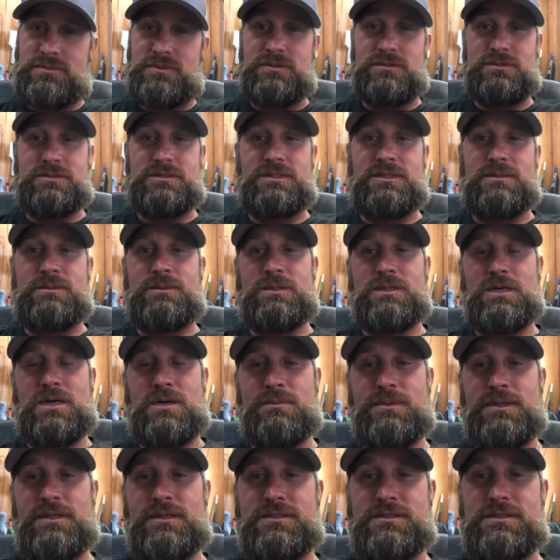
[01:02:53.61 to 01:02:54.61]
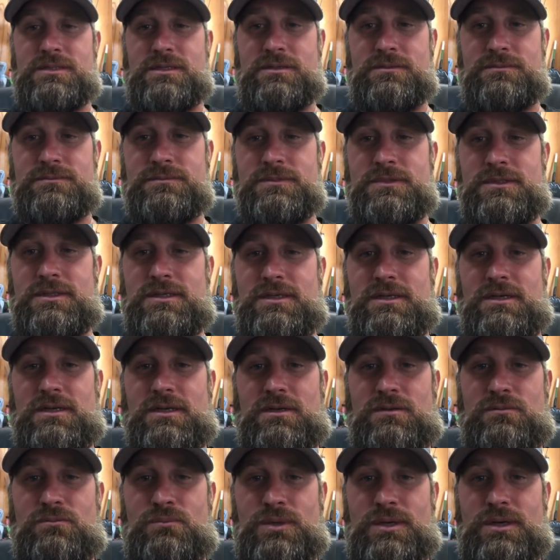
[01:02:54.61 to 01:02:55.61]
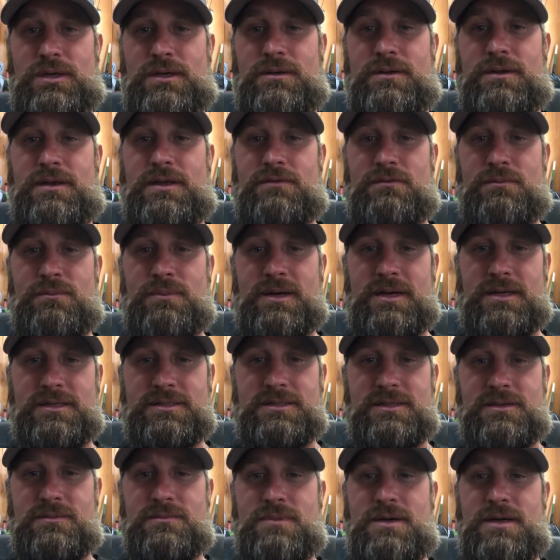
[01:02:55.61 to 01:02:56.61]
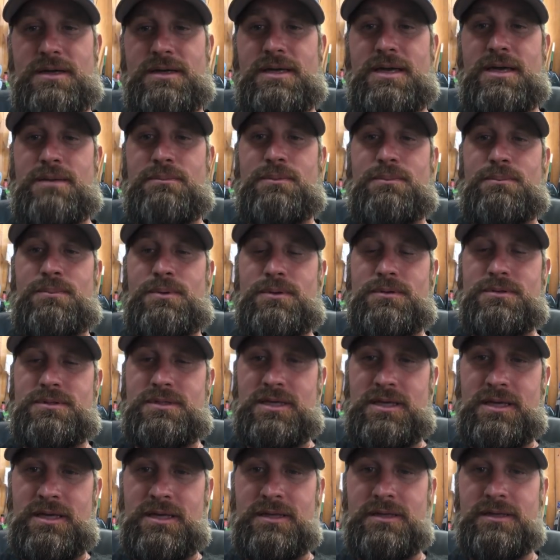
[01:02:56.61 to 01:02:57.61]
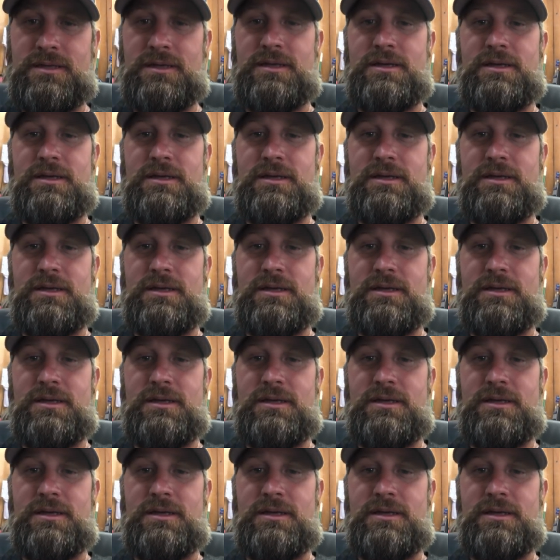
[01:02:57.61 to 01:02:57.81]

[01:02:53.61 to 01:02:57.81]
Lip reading: You'll see him comment some, but everybody tell Mike happy birthday,